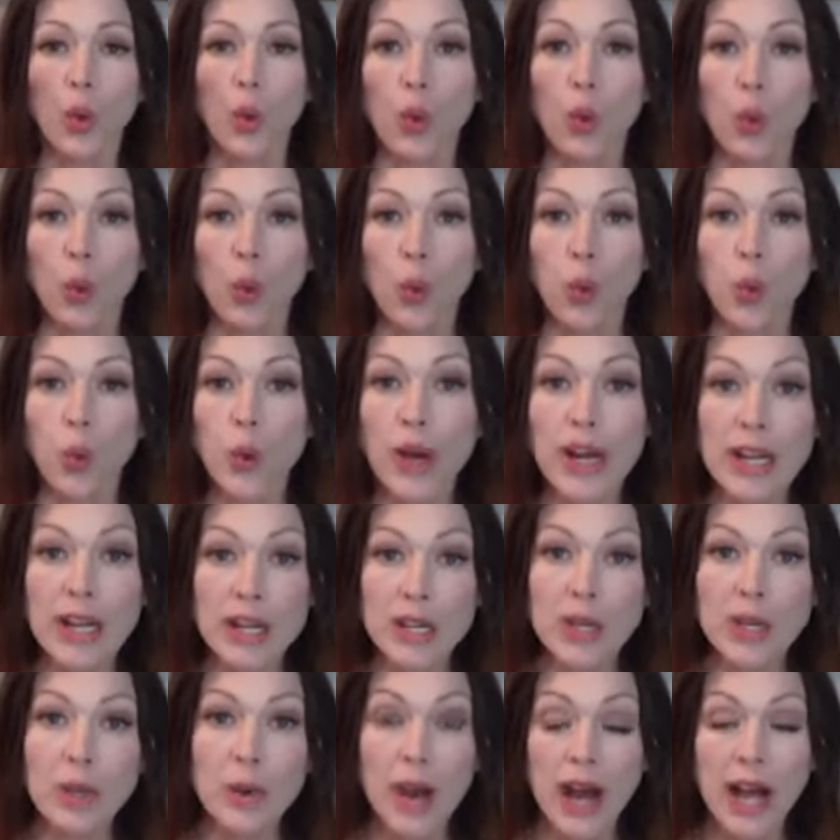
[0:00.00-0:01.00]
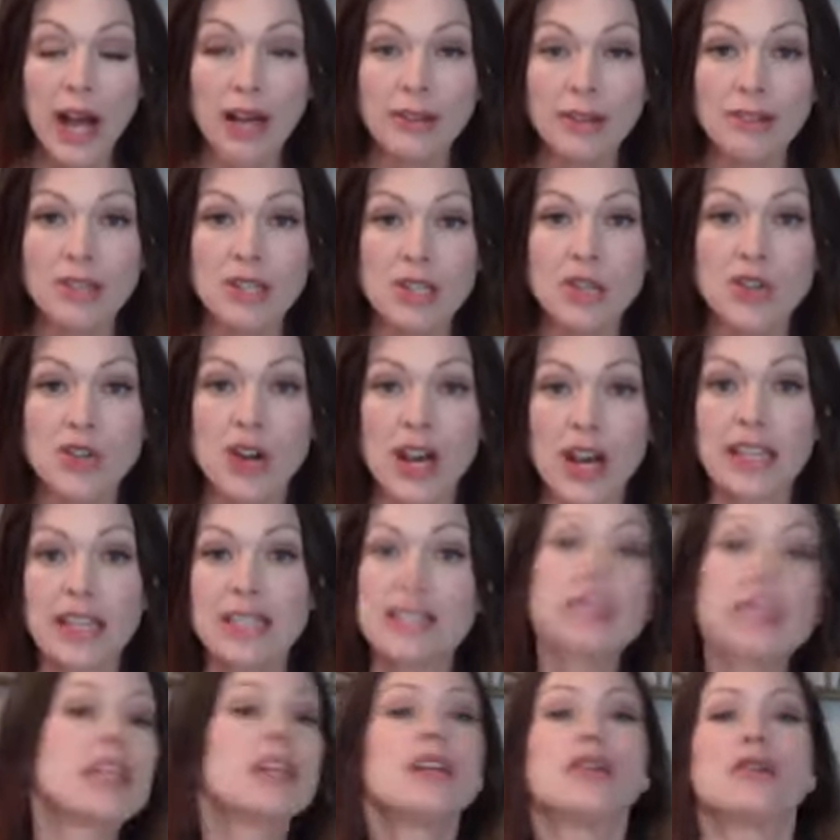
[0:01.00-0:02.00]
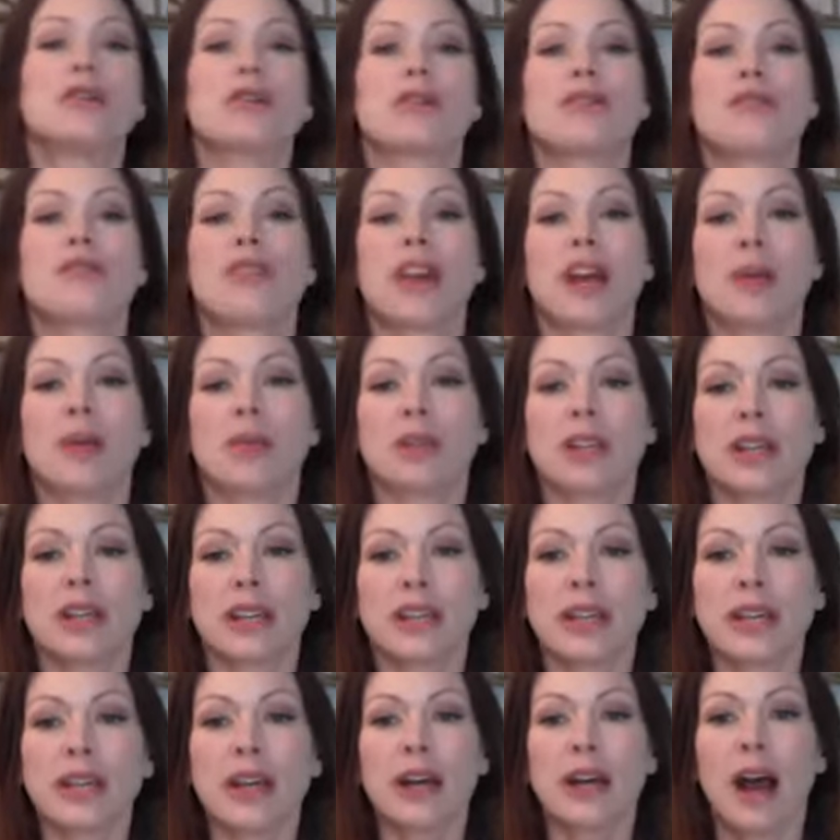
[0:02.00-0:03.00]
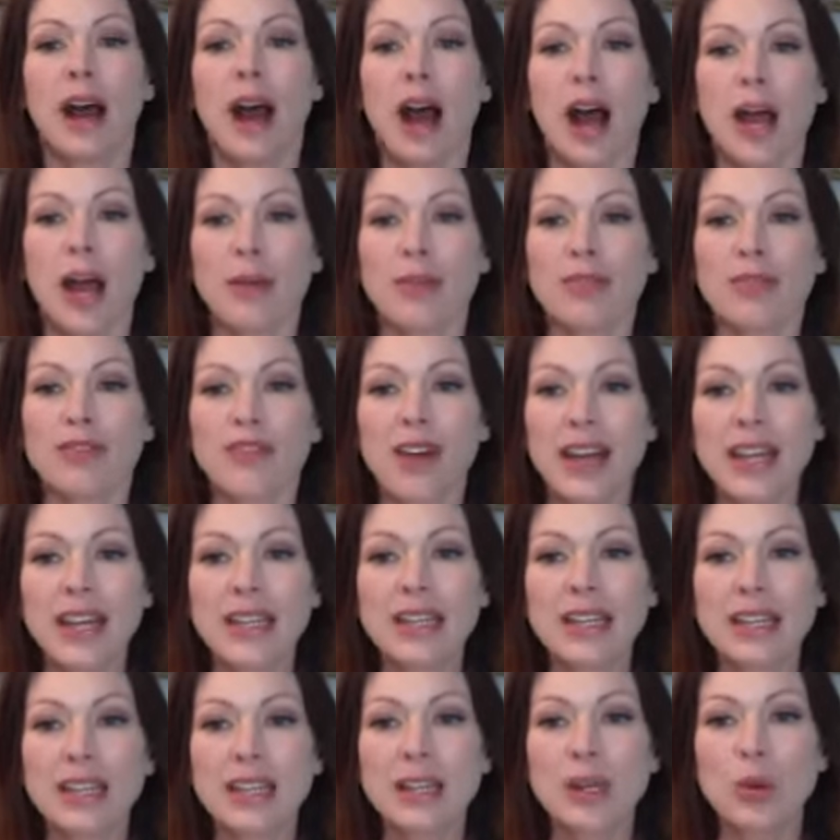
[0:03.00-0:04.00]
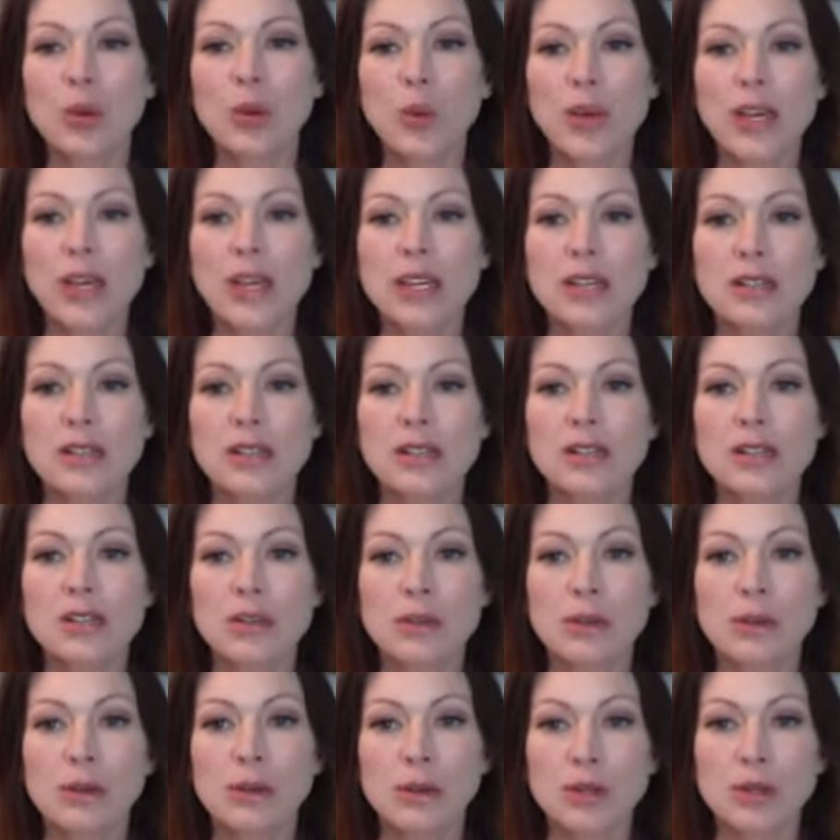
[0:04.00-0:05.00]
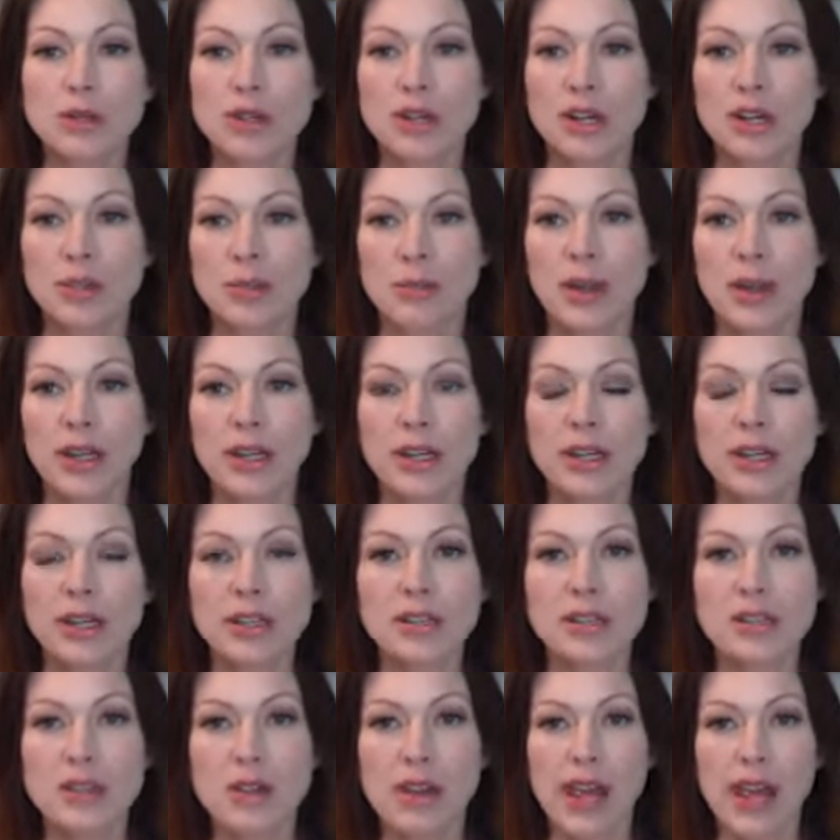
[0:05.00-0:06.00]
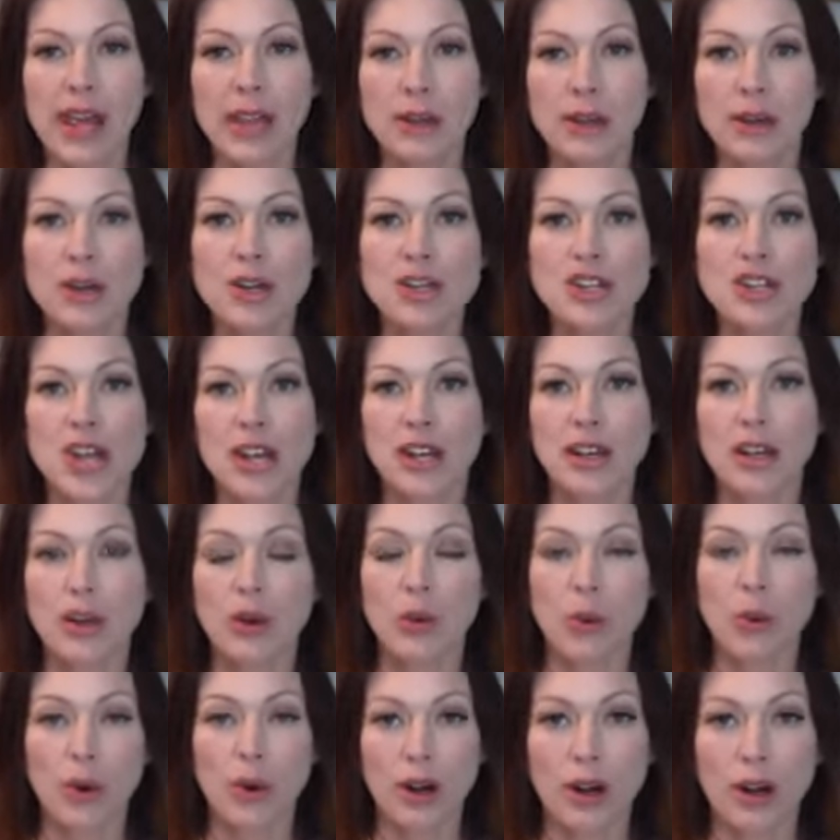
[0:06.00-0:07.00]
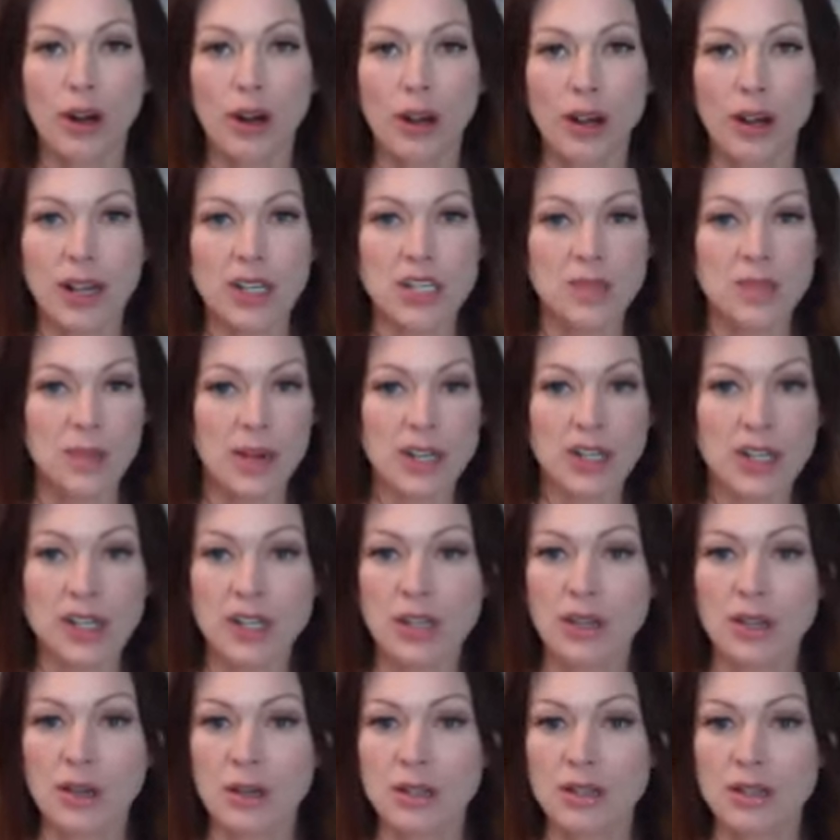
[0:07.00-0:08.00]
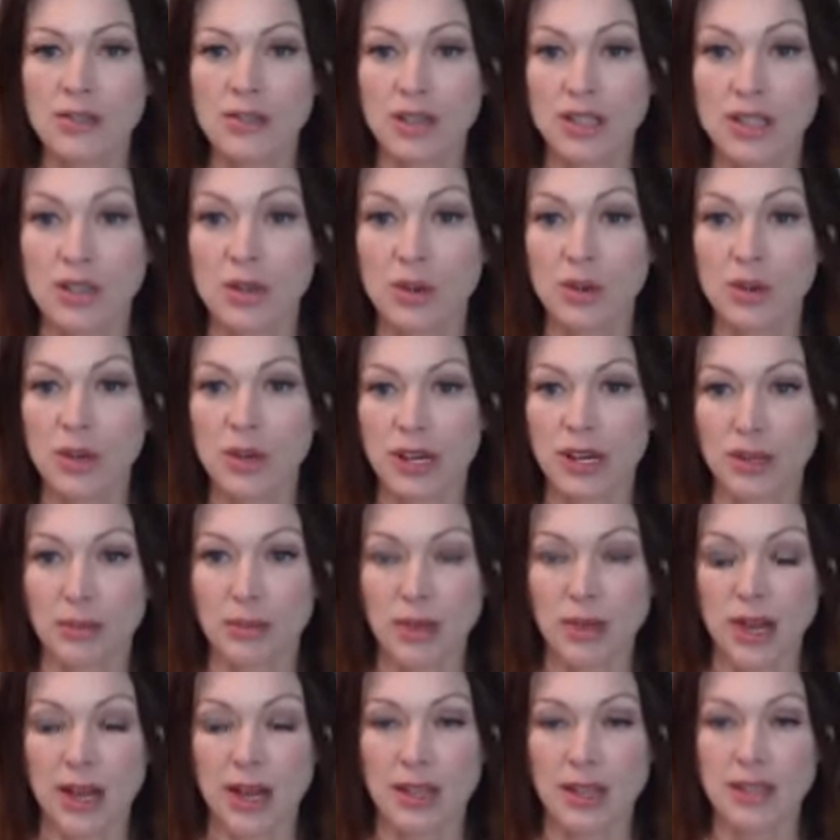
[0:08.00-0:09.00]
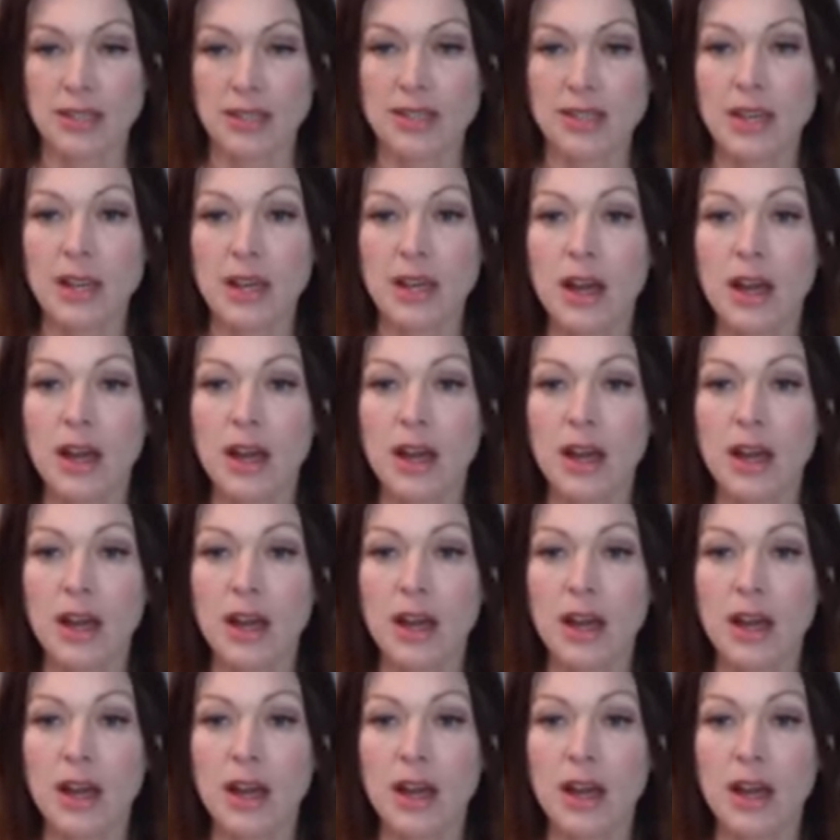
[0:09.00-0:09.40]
when you have stress in your family, I'm finding that we can do tremendous energetic work, especially those of us who are empaths,